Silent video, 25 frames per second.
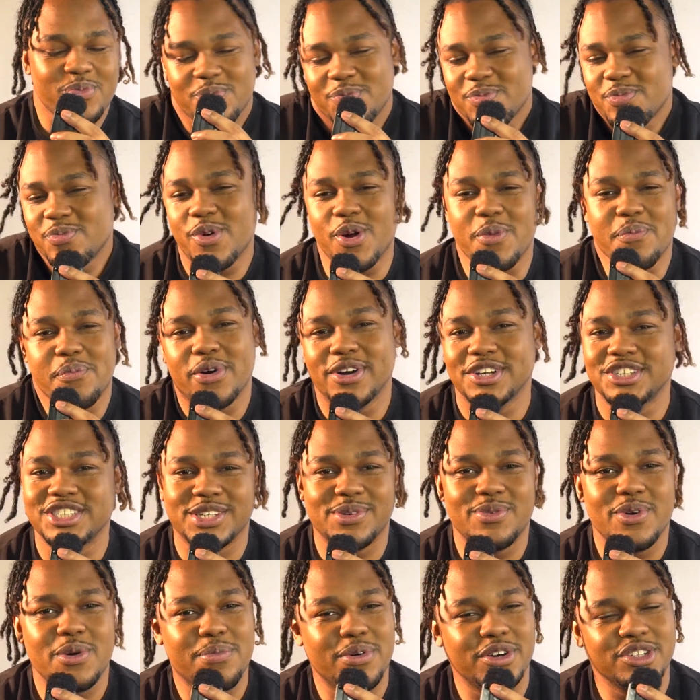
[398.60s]
we're pushing.
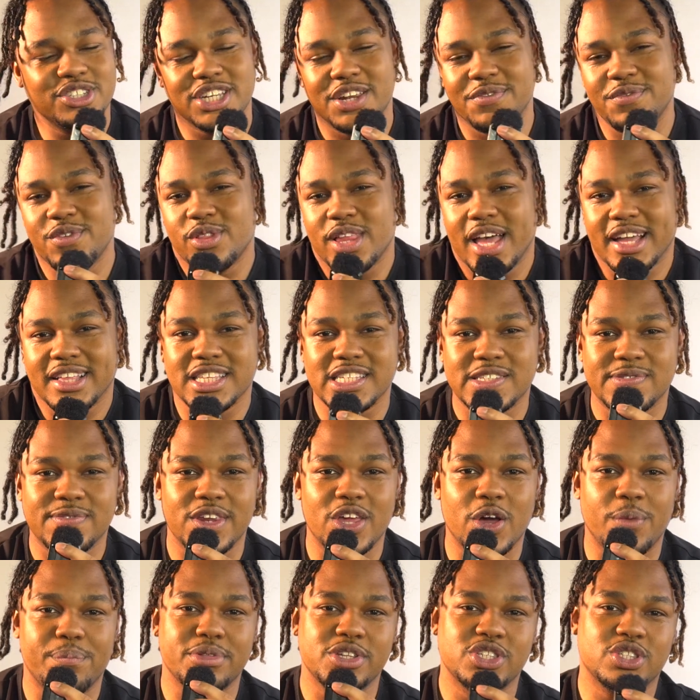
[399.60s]
If you like this
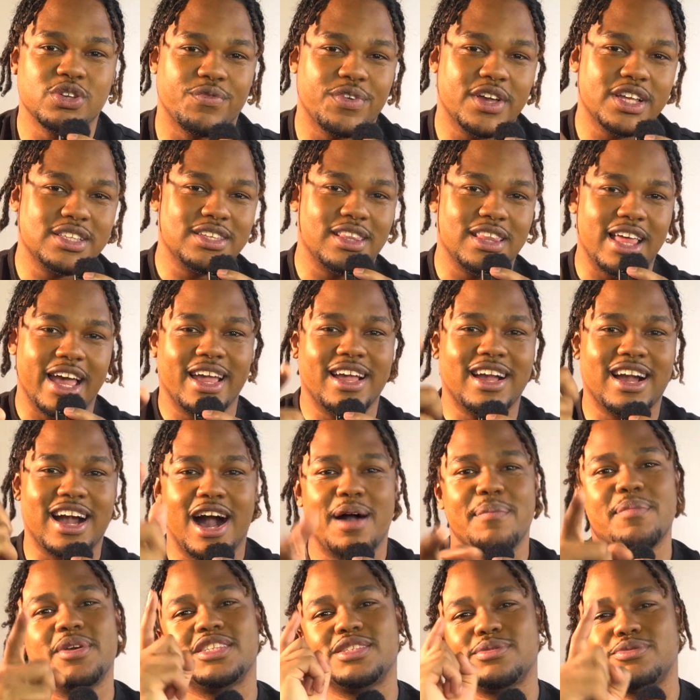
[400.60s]
video, please don't forget to like,
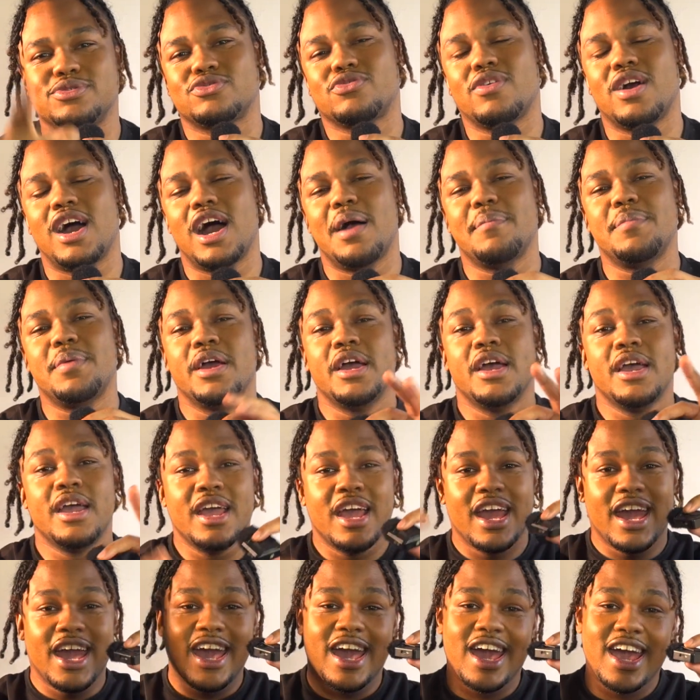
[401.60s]
comment, subscribe.
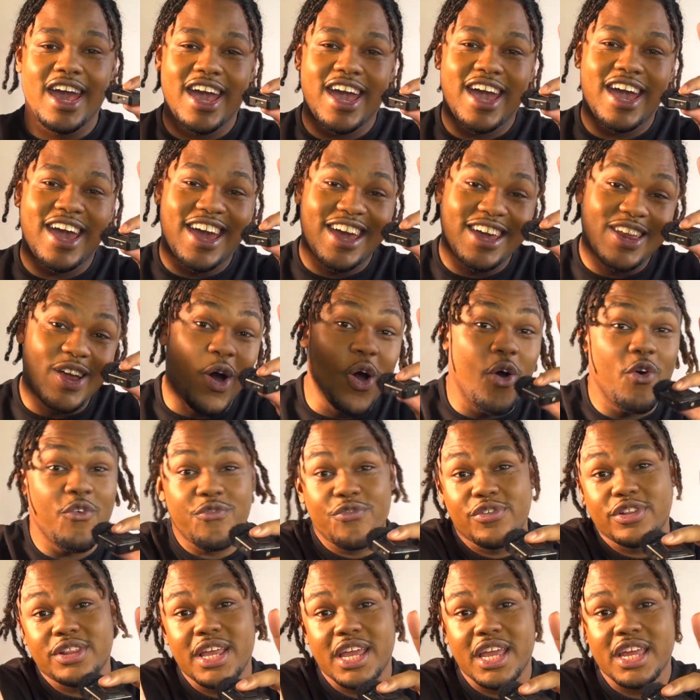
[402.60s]
And
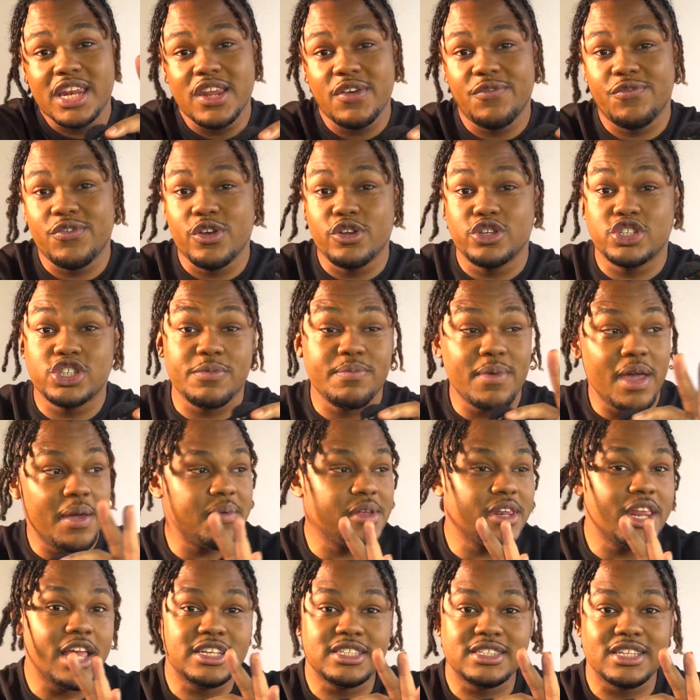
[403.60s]
hopefully in the future, maybe
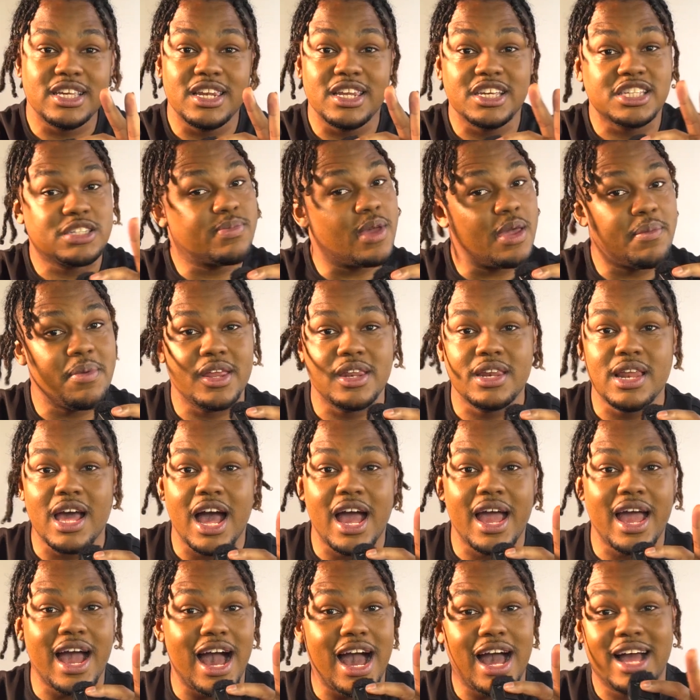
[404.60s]
they see this, maybe
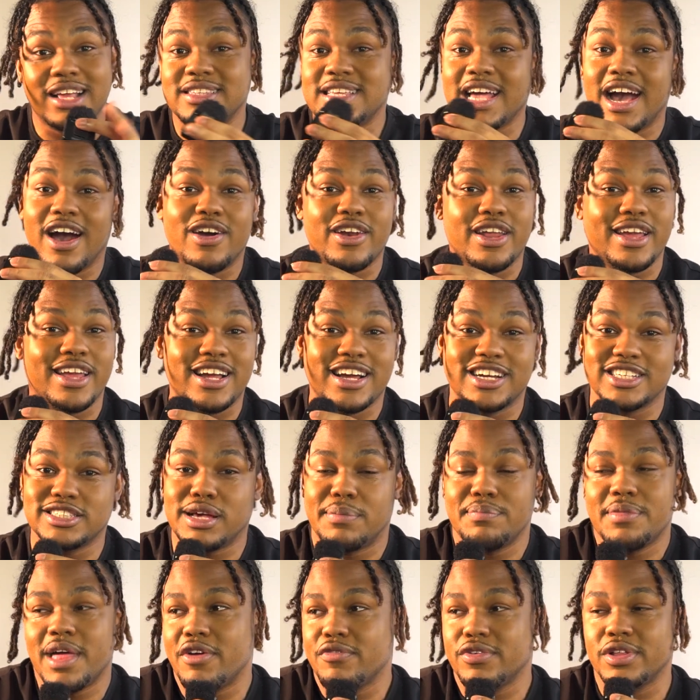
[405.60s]
not. I doubt it because I'm
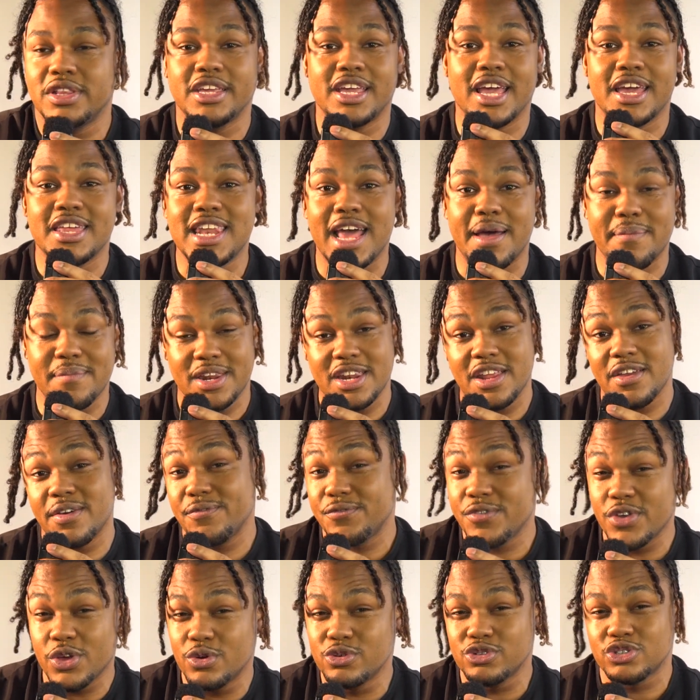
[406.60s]
not really getting that many
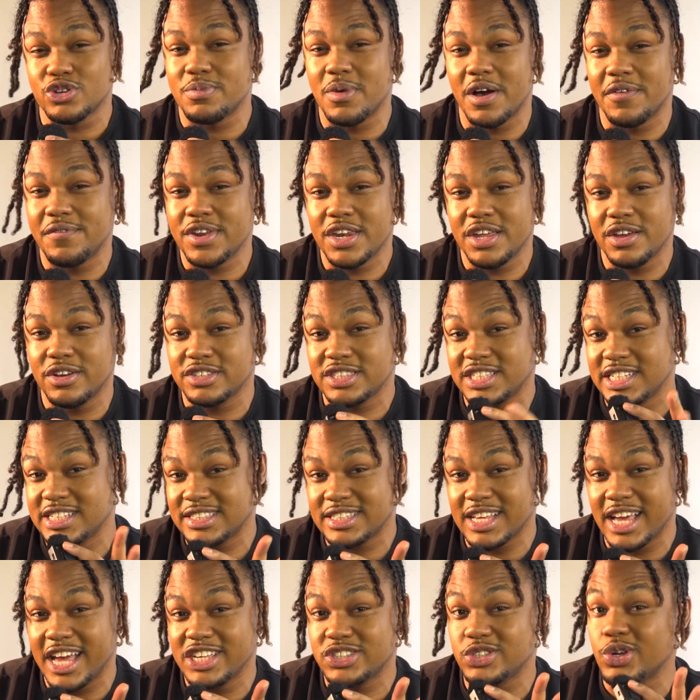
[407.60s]
views on my videos these
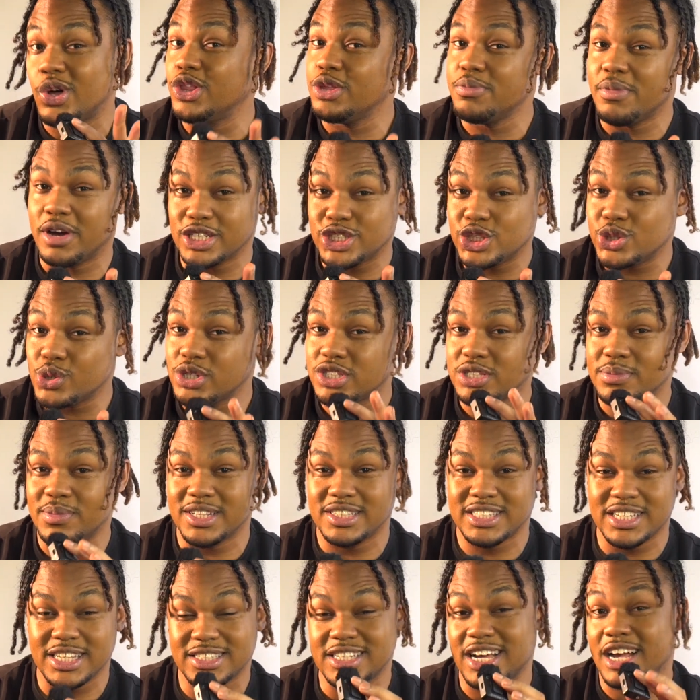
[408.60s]
days. Only my shorts and my
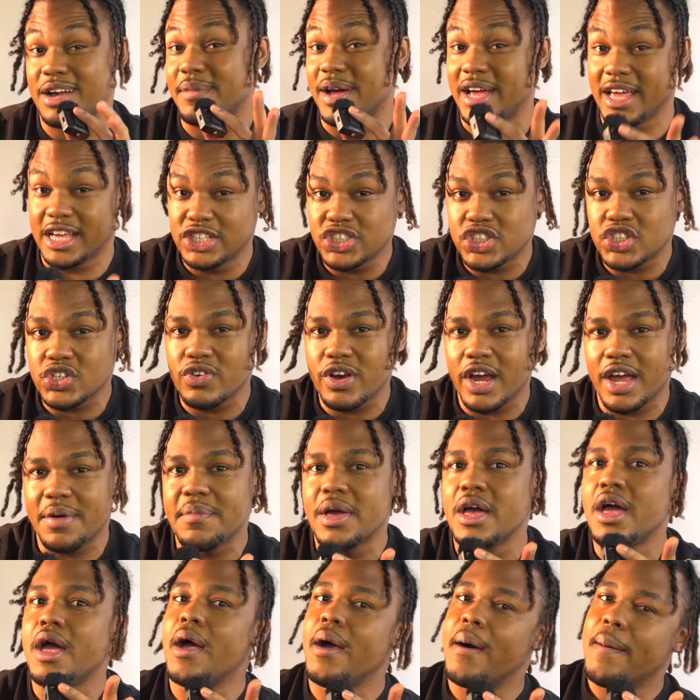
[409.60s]
TikTok and my Instagram.
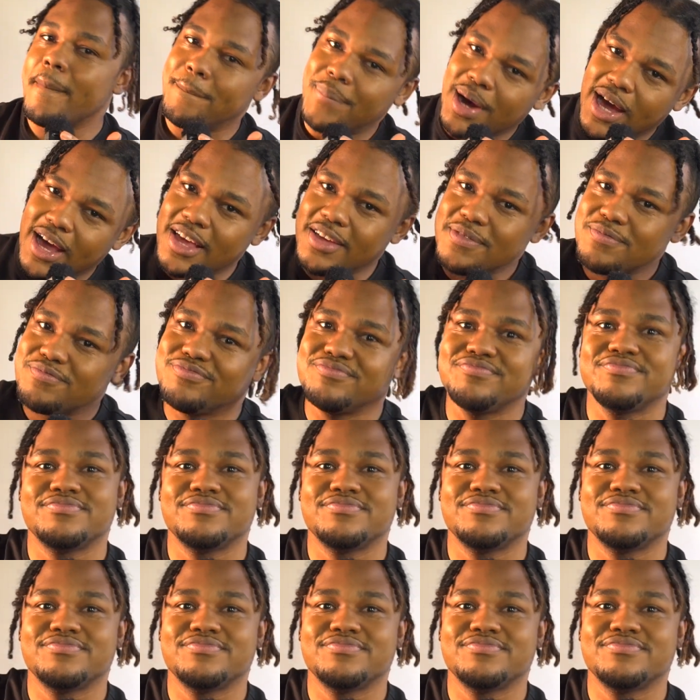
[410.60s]
But,